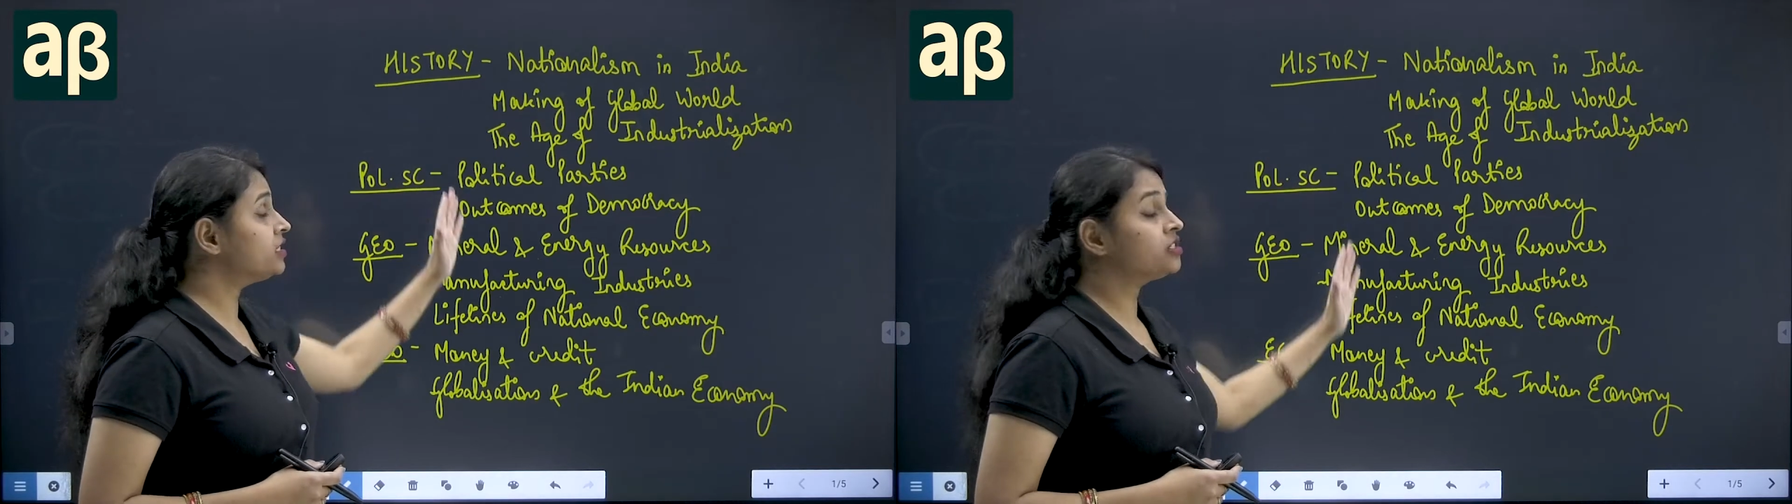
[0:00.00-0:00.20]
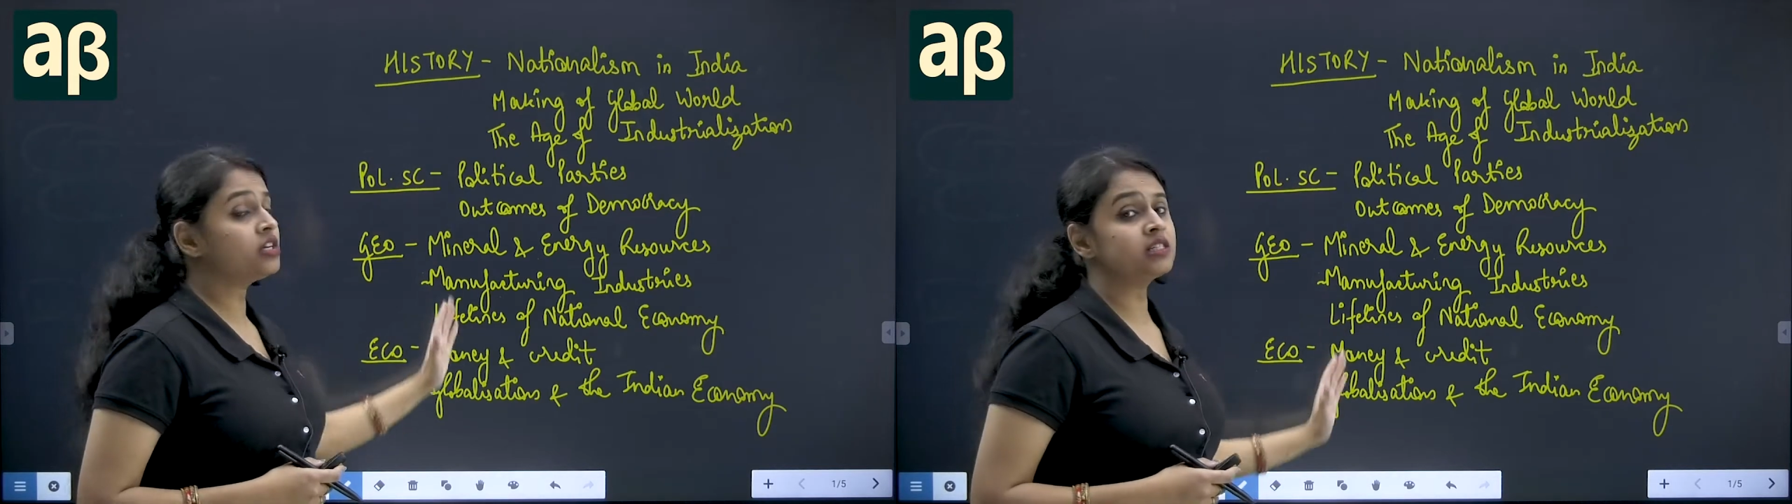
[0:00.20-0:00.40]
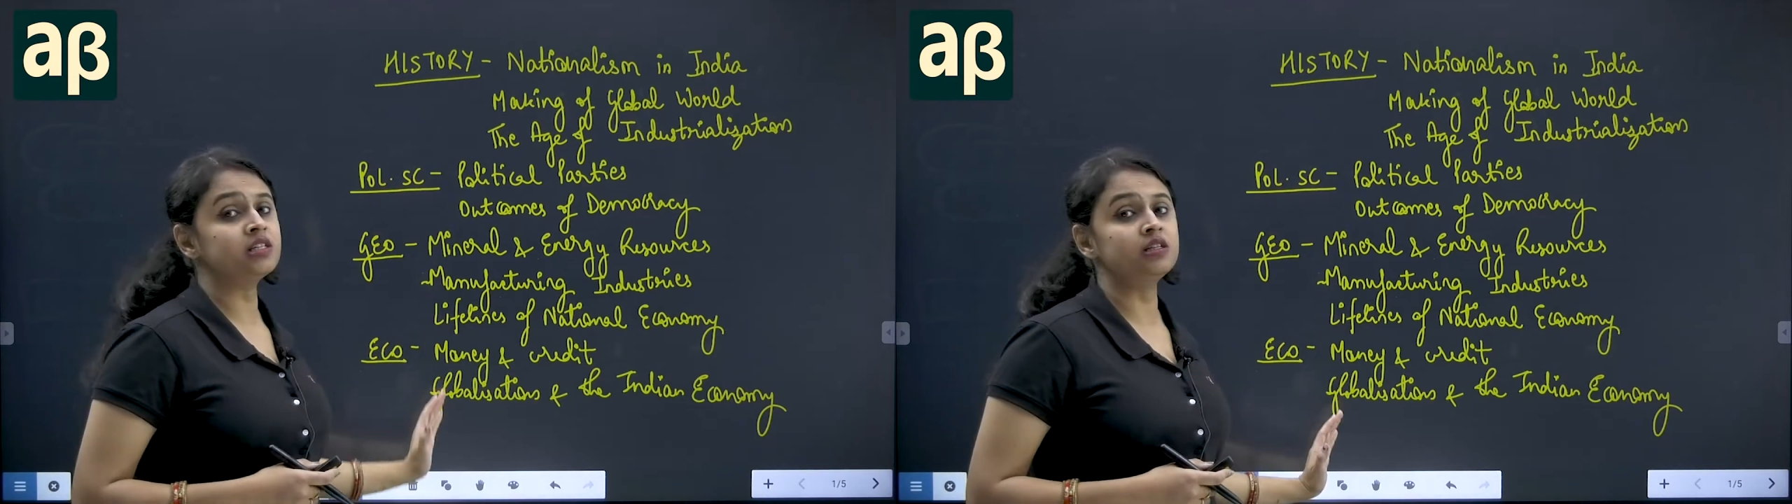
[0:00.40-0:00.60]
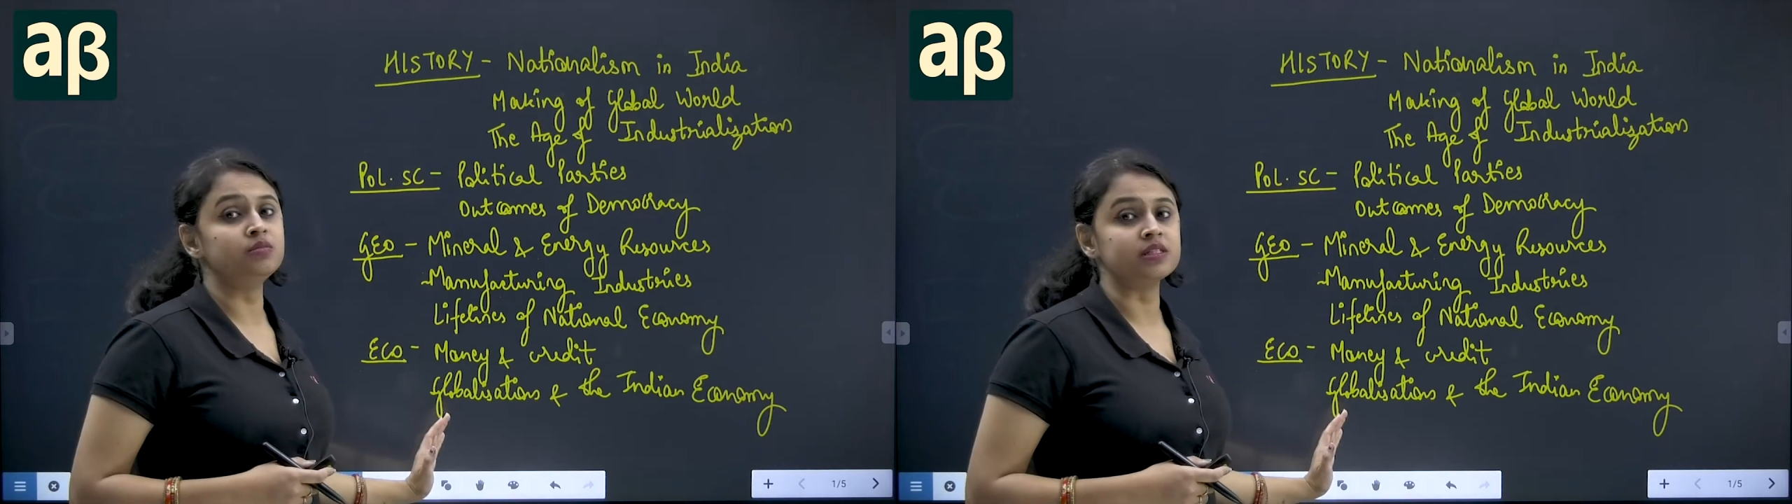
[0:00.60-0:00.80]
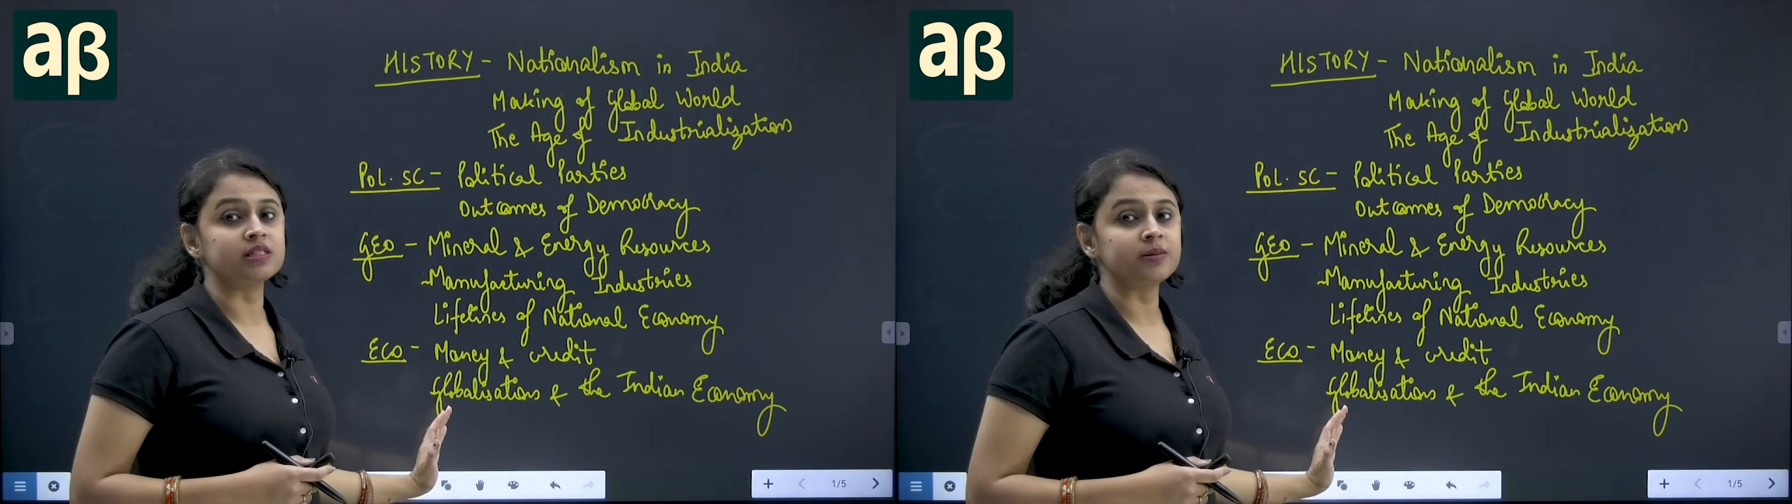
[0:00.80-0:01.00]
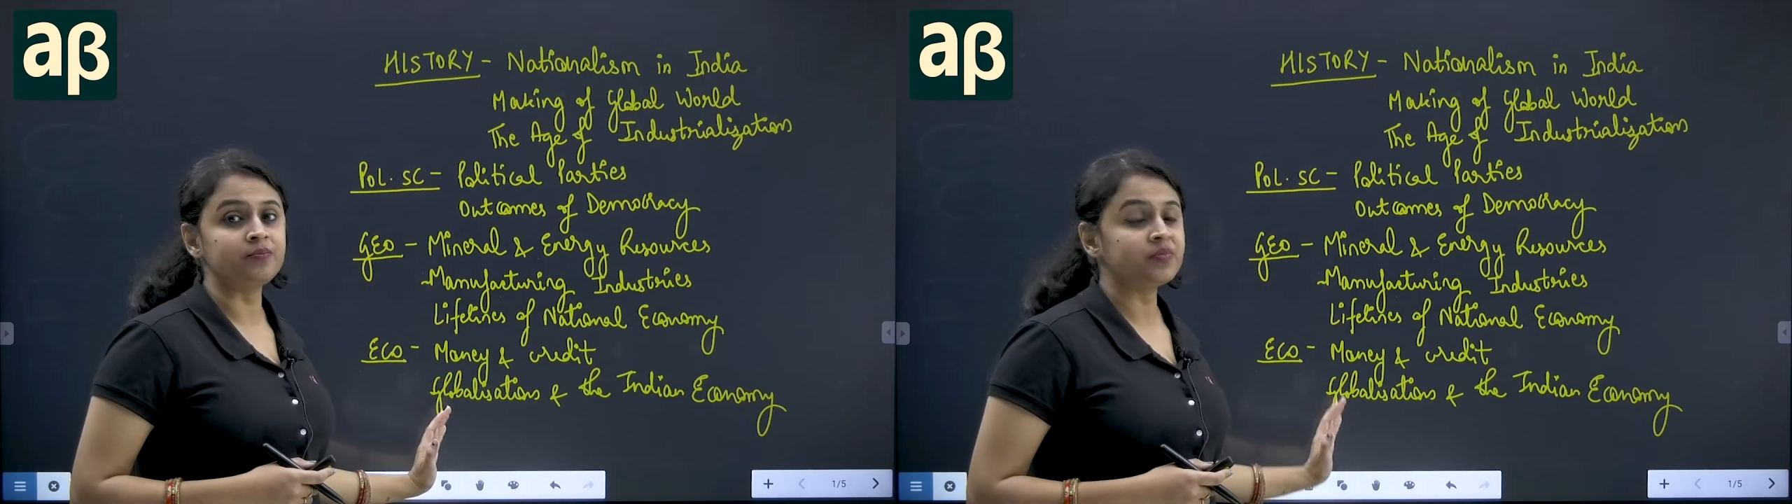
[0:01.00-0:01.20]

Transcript: is your syllabus.